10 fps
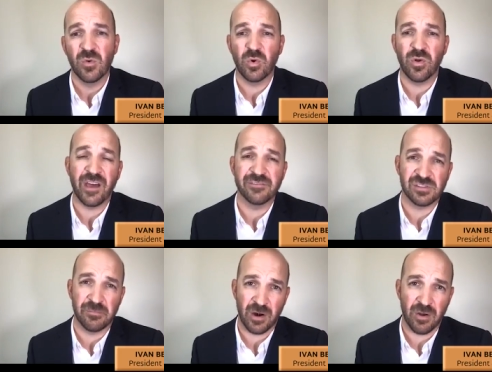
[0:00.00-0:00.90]
we will have
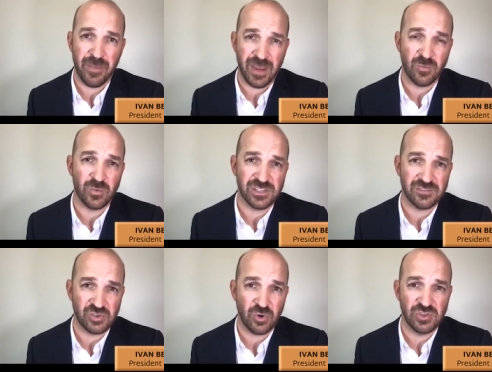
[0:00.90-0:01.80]
sombrero main which i
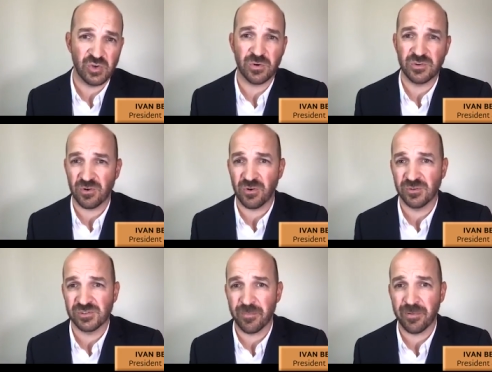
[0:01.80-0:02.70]
showed you where drill
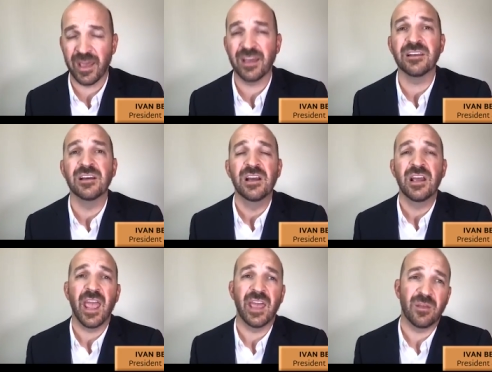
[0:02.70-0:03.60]
holes are planned
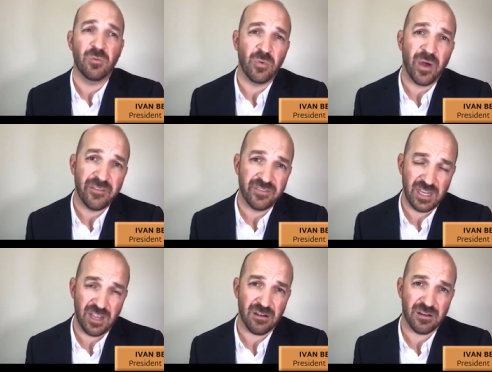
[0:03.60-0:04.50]
and then we will have
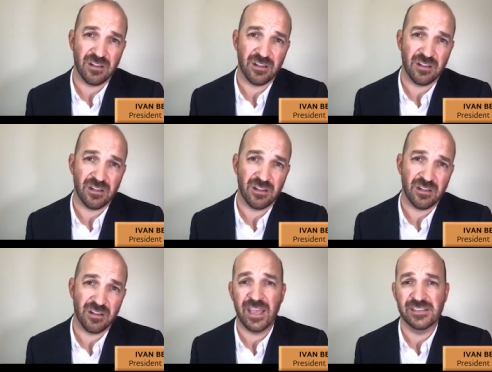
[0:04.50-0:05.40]
NEOC online
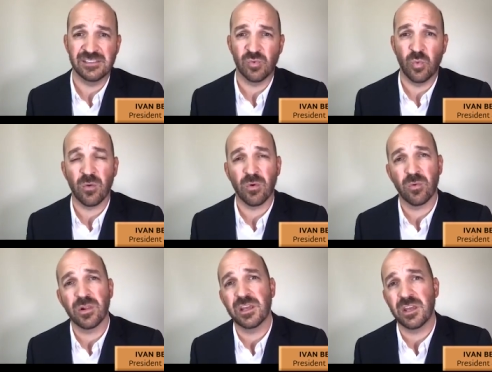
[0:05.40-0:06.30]
and where we're
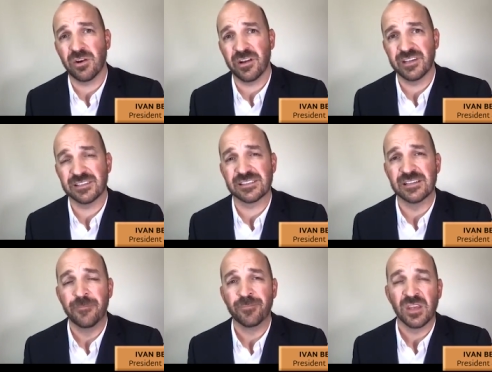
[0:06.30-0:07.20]
really curious
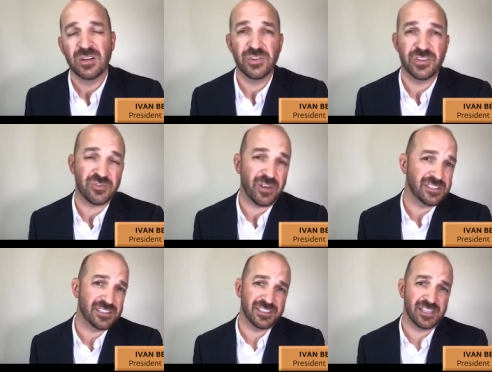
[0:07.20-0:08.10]
do the
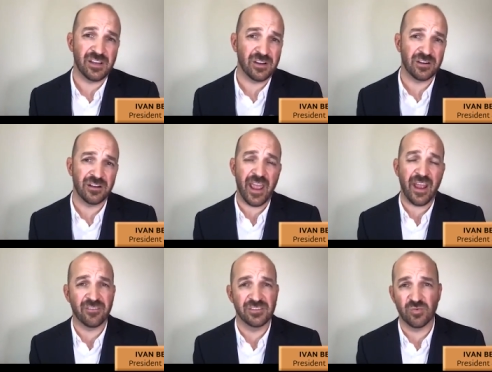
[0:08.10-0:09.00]
trenches here
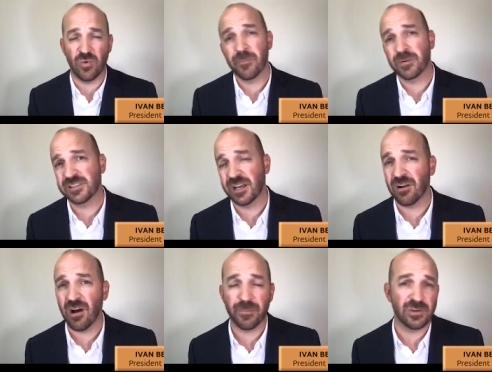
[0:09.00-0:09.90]
average 1%
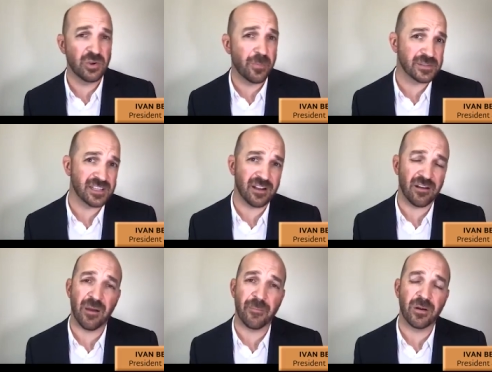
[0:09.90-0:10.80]
copper, 2%
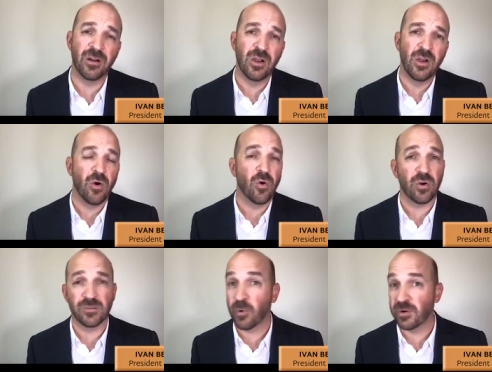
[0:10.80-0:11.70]
copper,
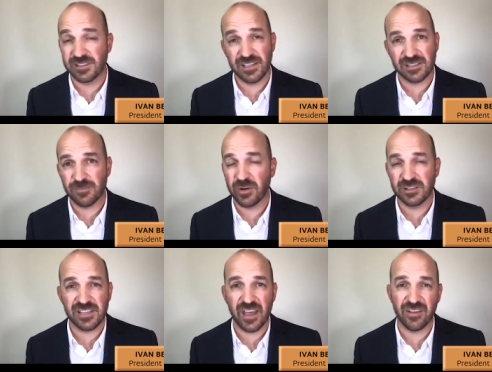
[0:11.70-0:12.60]
or 0.6,
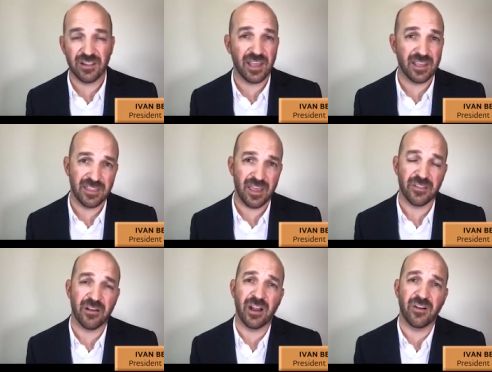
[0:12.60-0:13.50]
0.7 like the
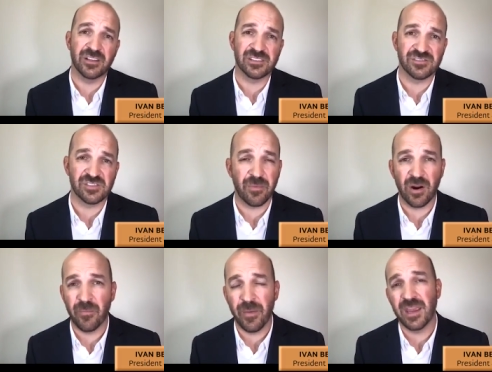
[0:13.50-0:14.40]
other areas of
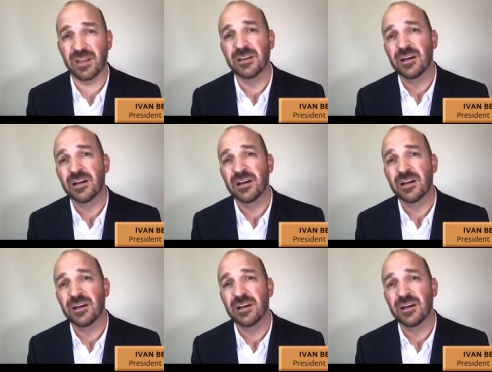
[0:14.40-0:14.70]
Sombrero, Main?